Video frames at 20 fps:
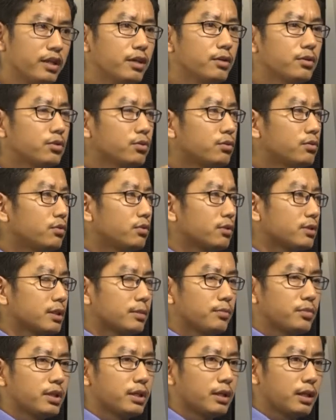near to
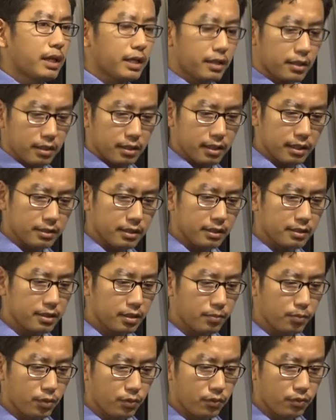something like, as I
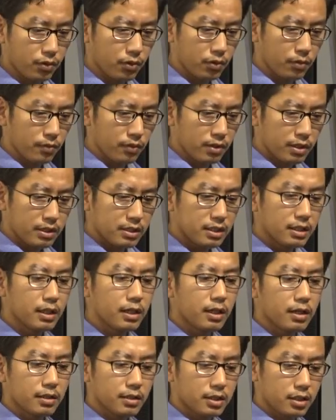said before,
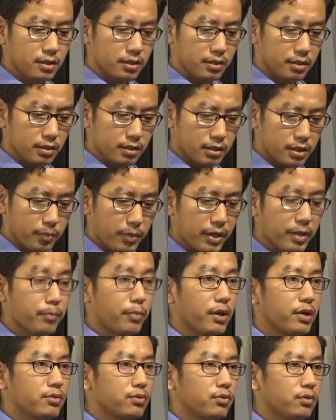Qinghai Tibet
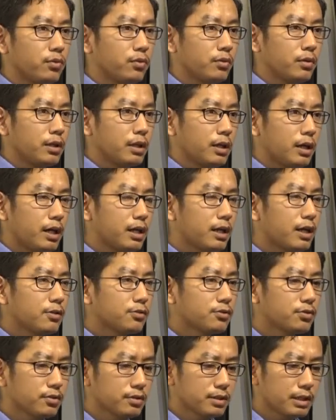Plateau. And
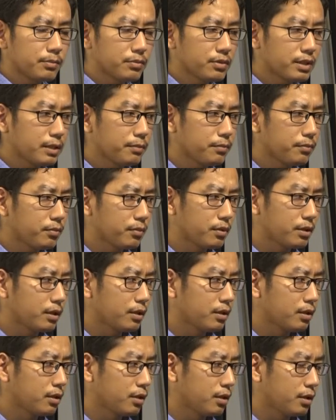also sometimes
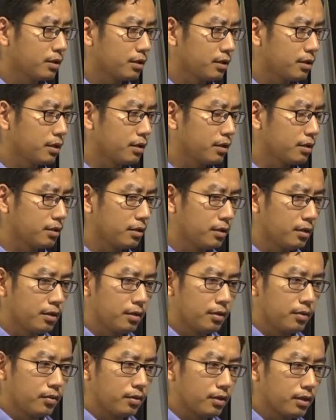I
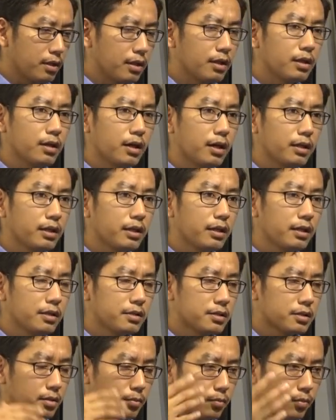think
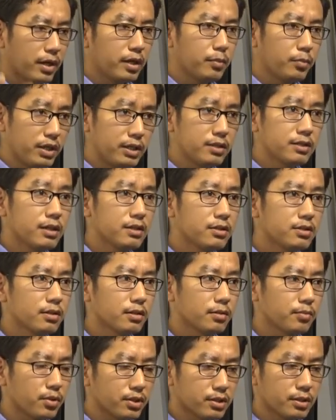it might be
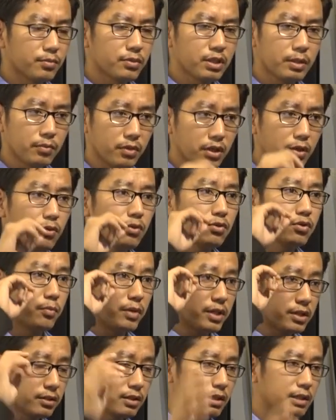intentional, but sometimes they used to
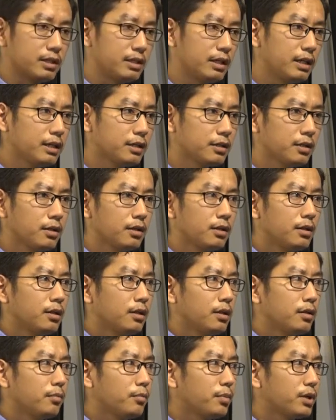mention the date,
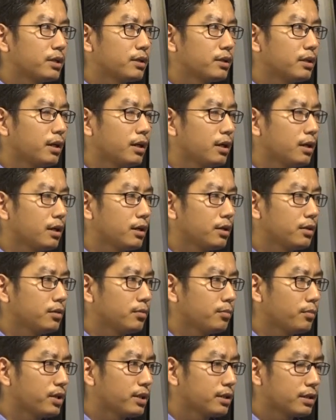but there